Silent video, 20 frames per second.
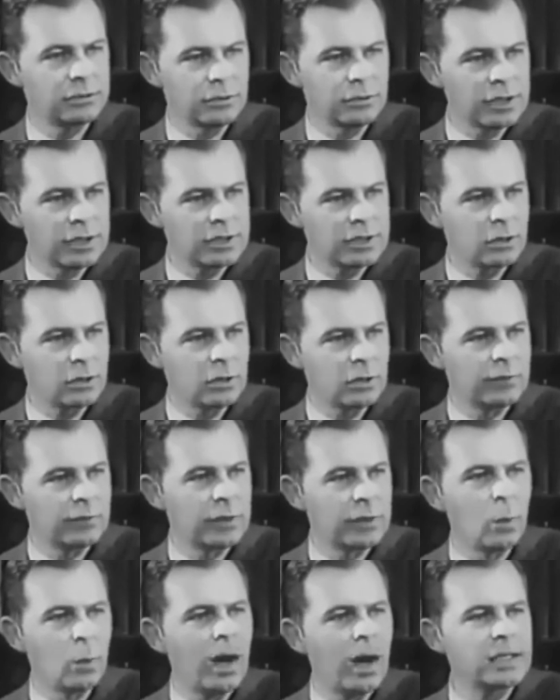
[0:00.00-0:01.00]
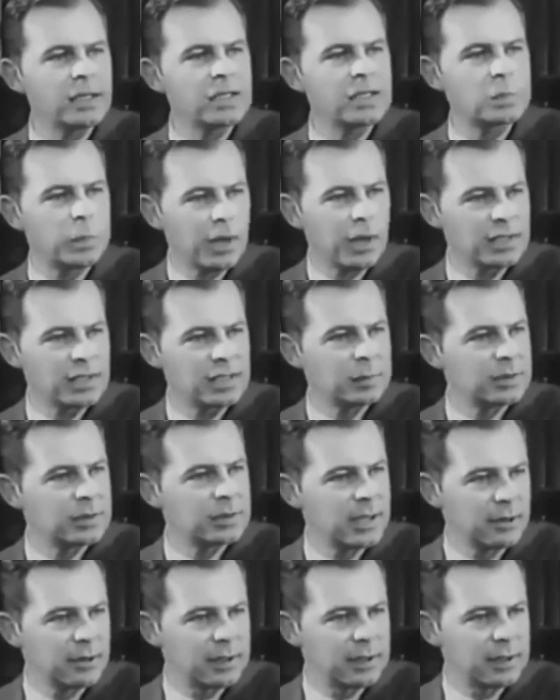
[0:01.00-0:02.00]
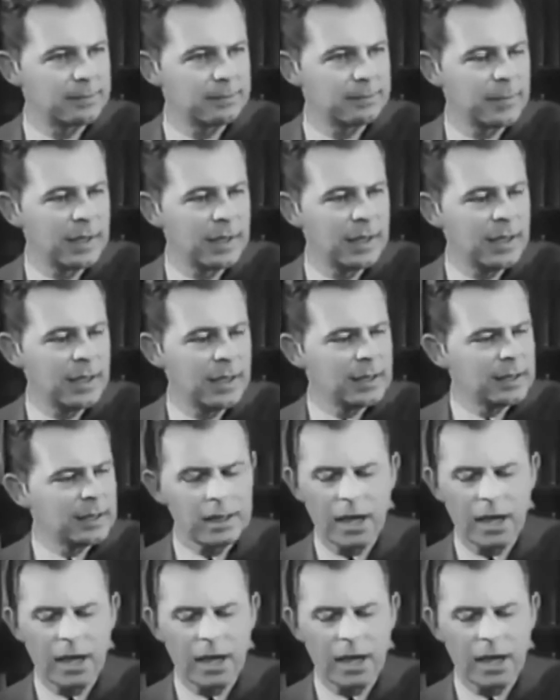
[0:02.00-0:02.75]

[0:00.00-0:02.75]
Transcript: rescue units over the widest possible area.